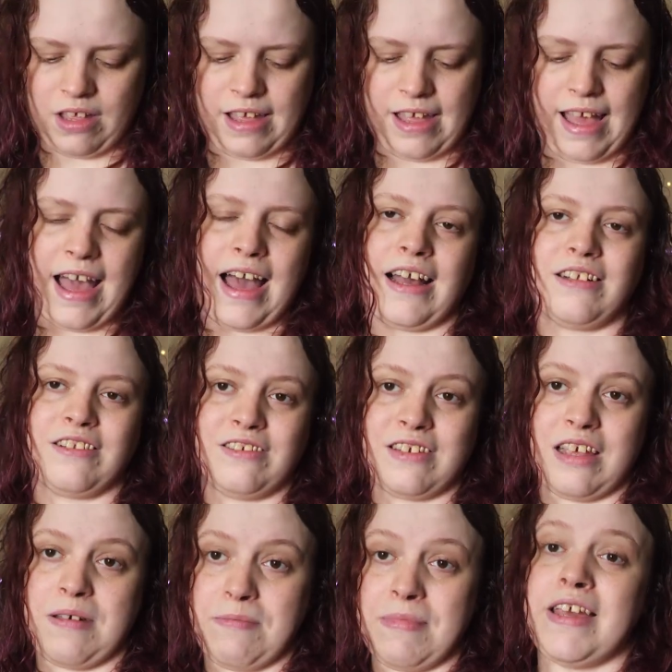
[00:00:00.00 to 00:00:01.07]
It
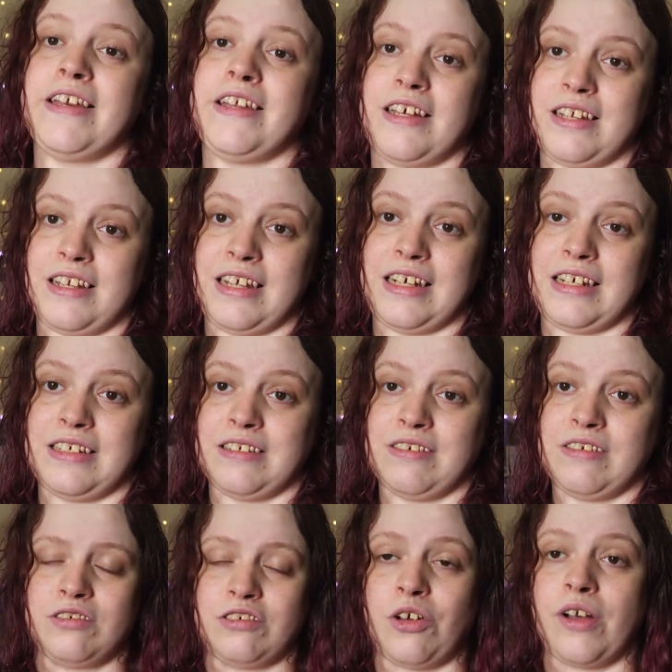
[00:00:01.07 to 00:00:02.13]
acts immediately,
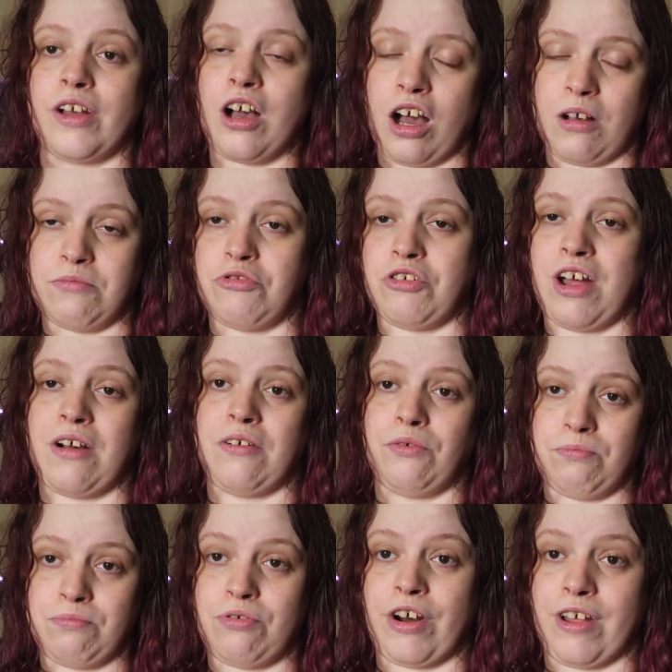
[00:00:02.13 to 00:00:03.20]
so it calms you
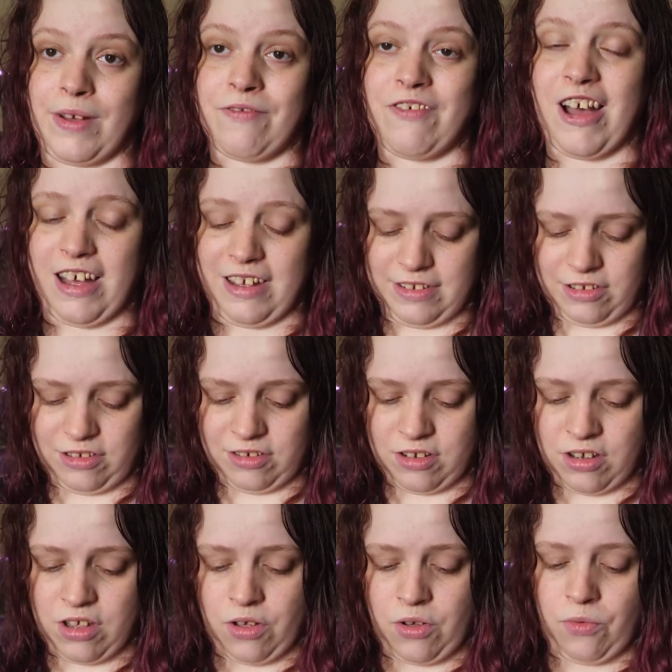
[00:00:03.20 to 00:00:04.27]
down pretty fast,
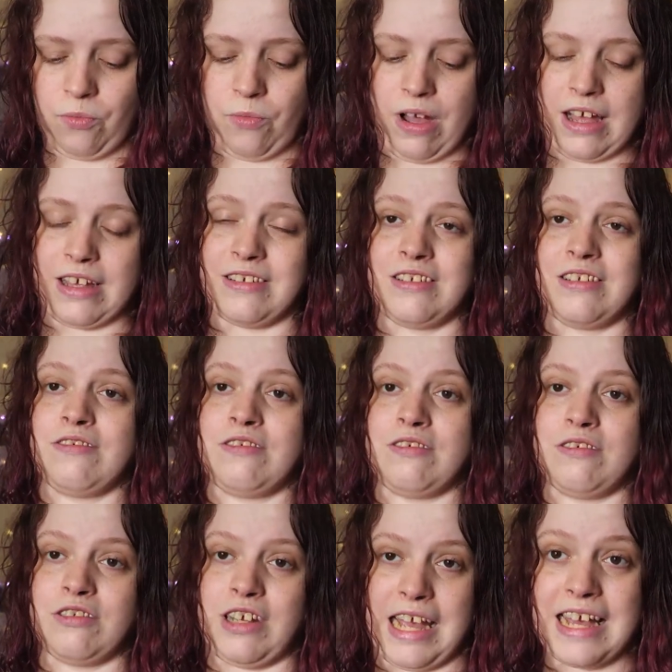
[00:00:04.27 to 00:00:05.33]
whereas
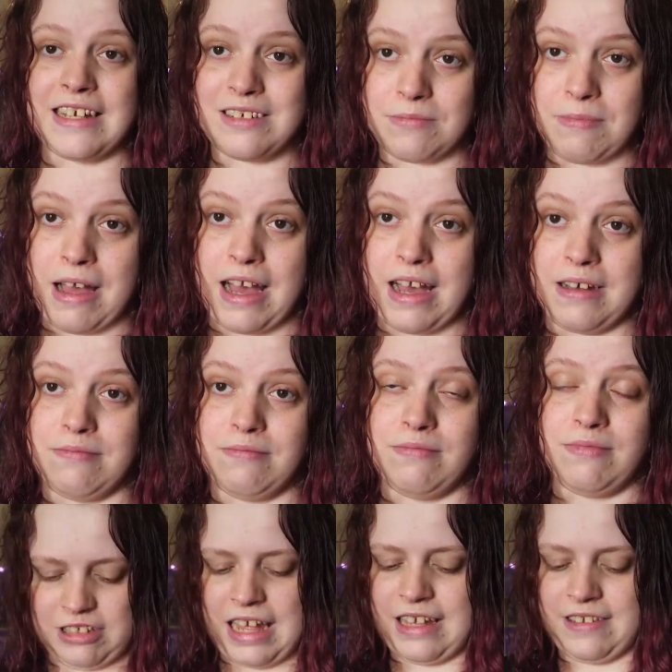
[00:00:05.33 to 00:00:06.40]

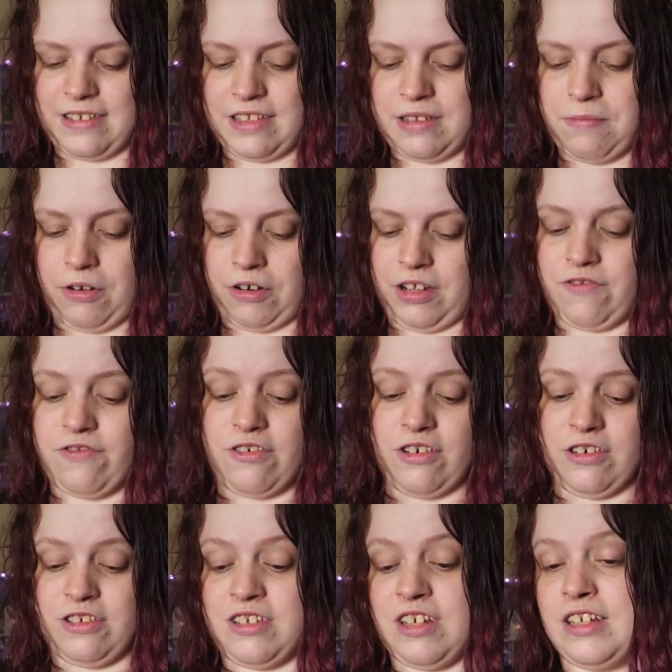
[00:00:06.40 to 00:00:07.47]
diazepam stays in the body for
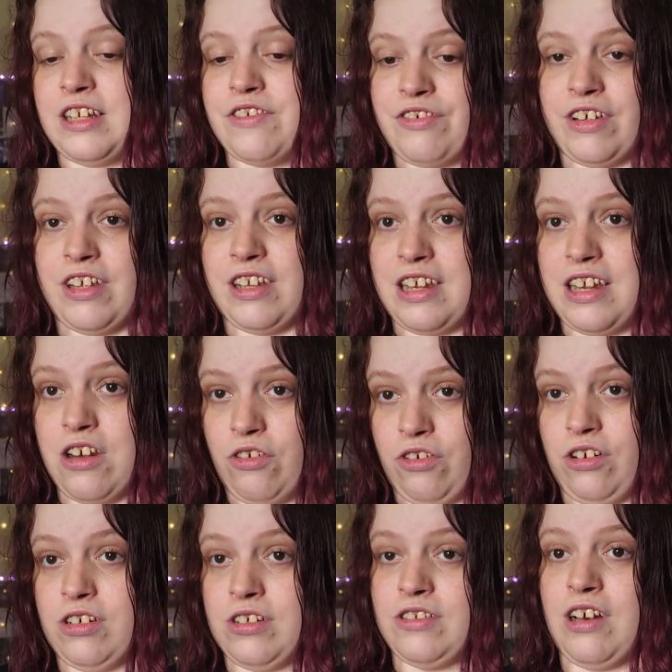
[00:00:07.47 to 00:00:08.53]
a significantly longer